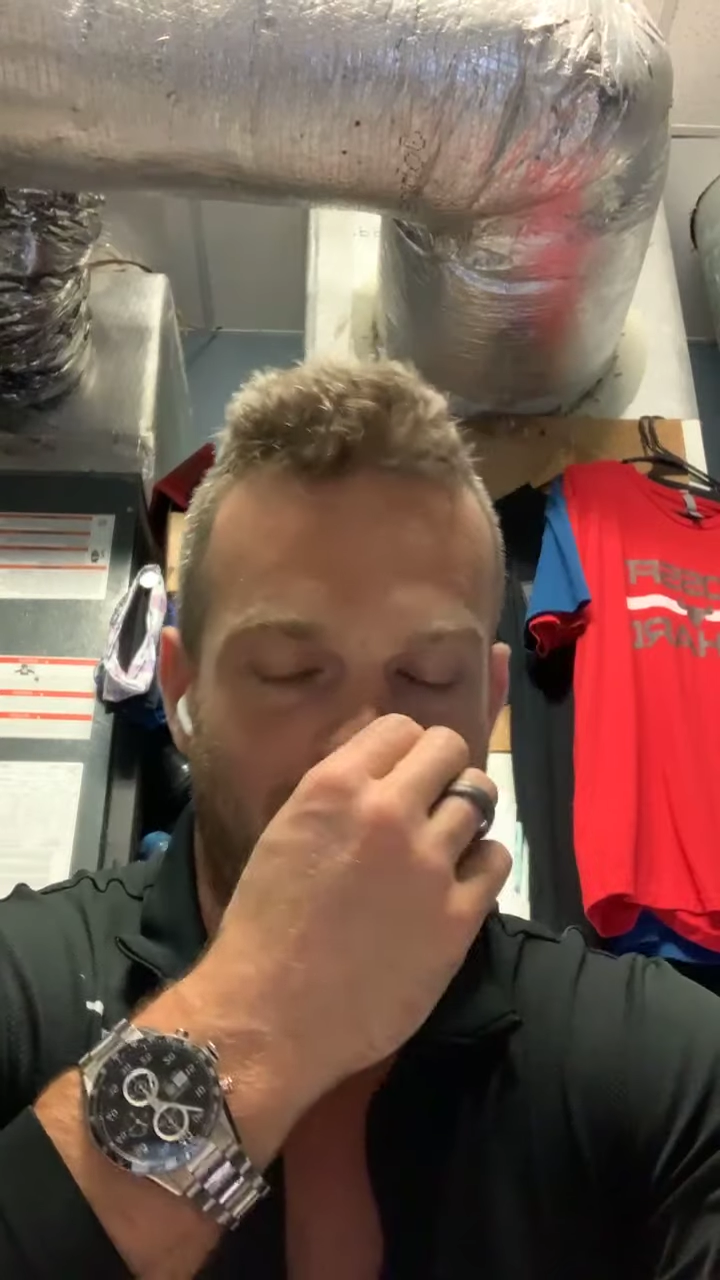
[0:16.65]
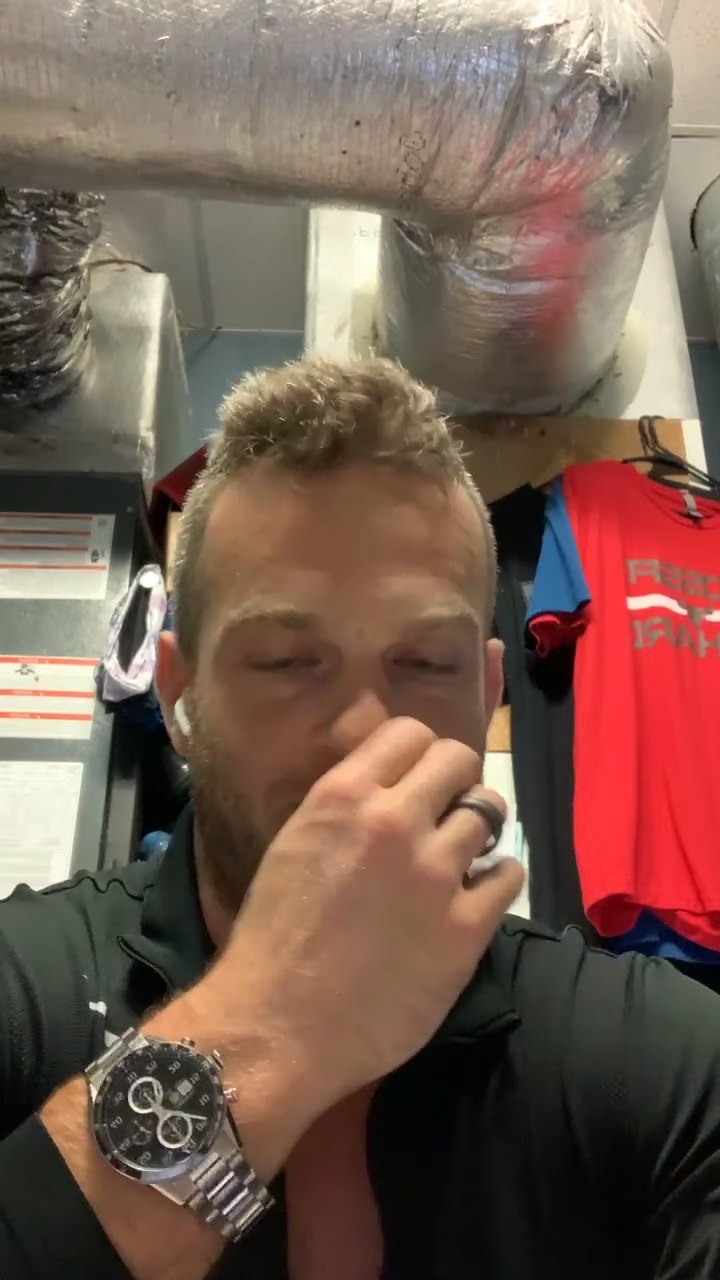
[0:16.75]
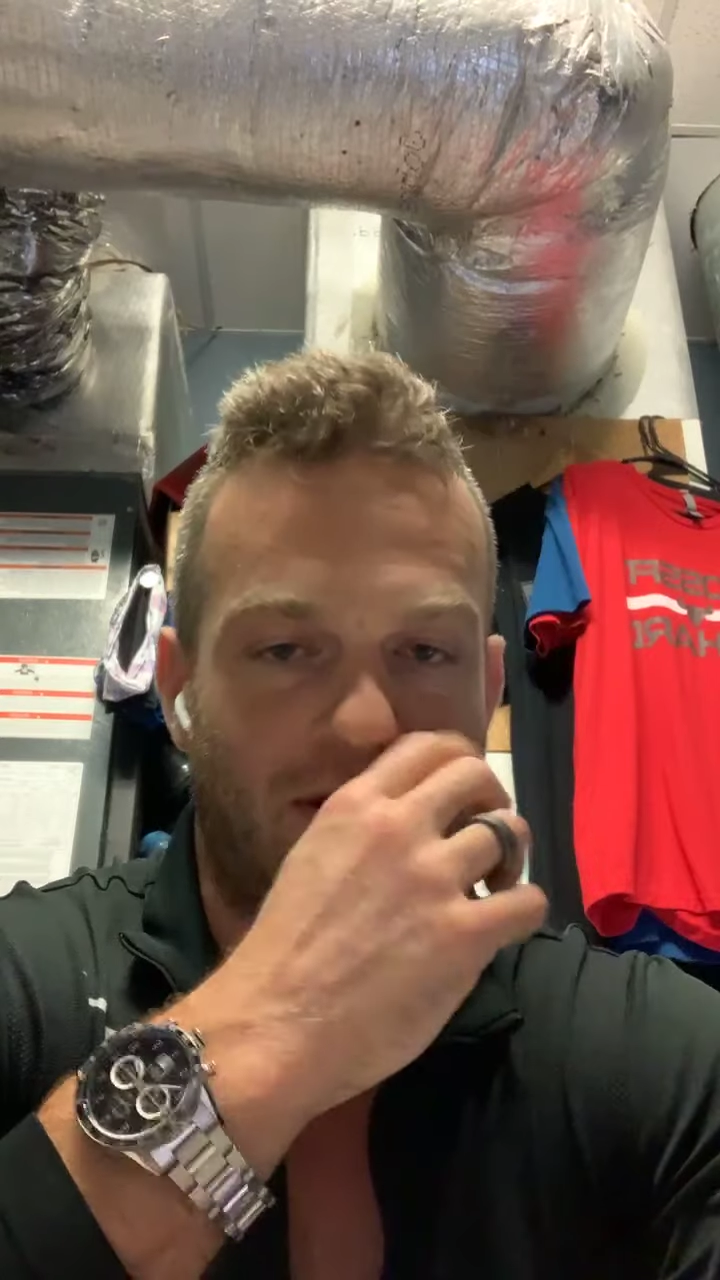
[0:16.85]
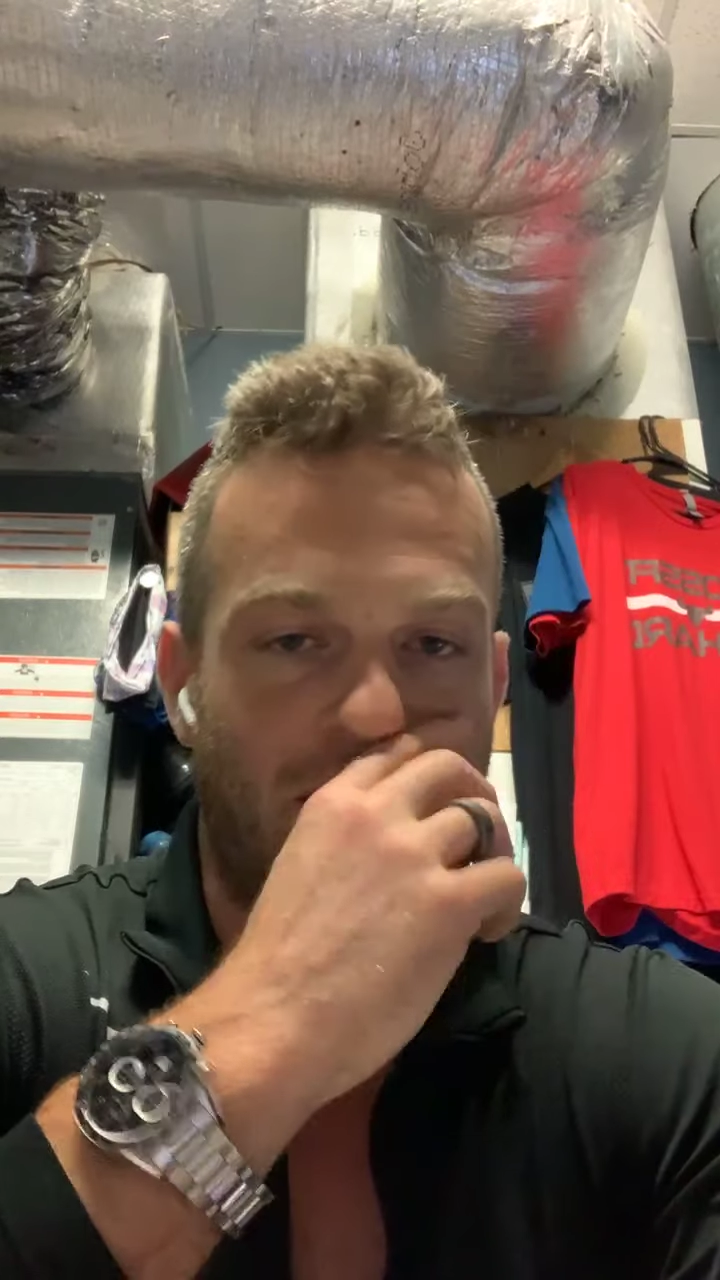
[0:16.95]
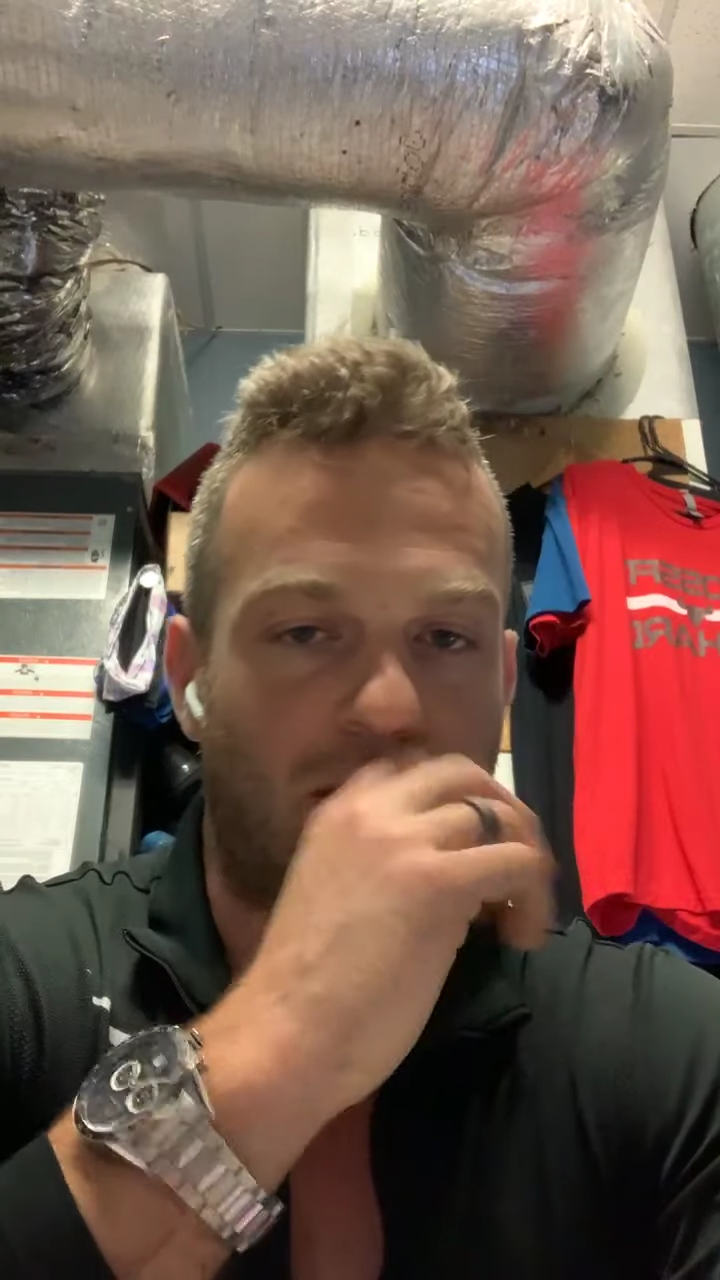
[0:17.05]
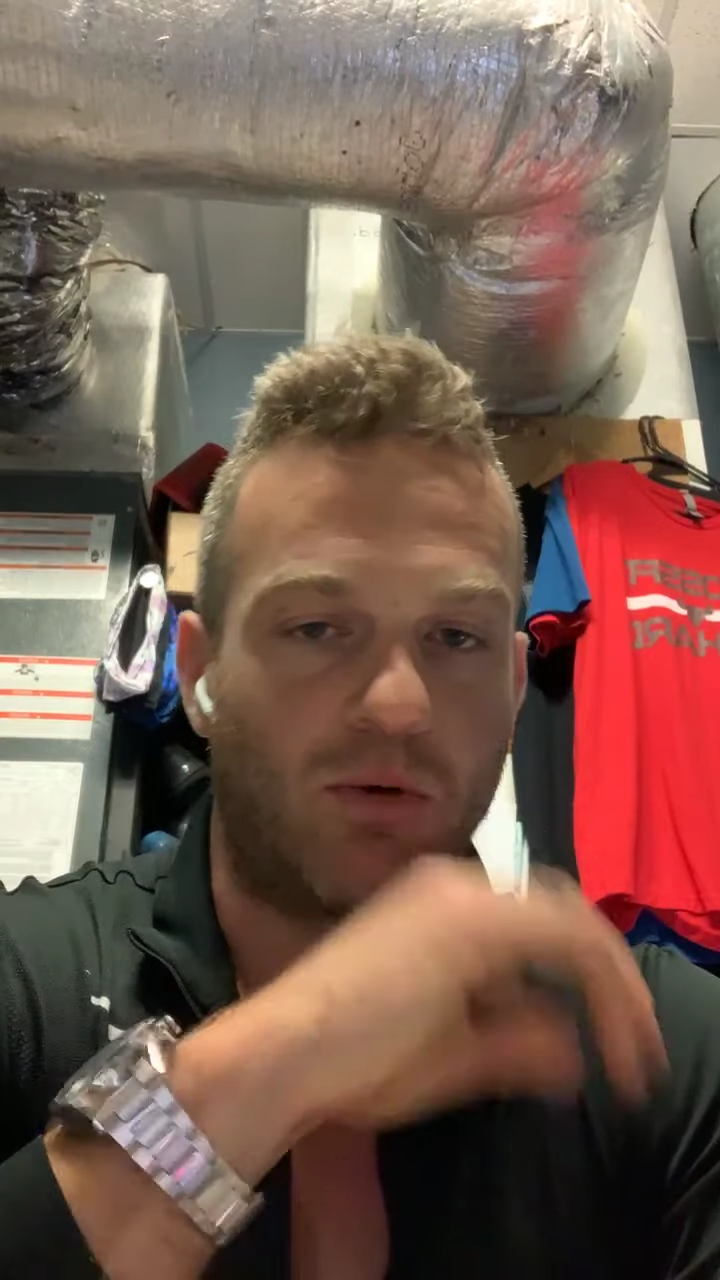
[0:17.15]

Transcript: video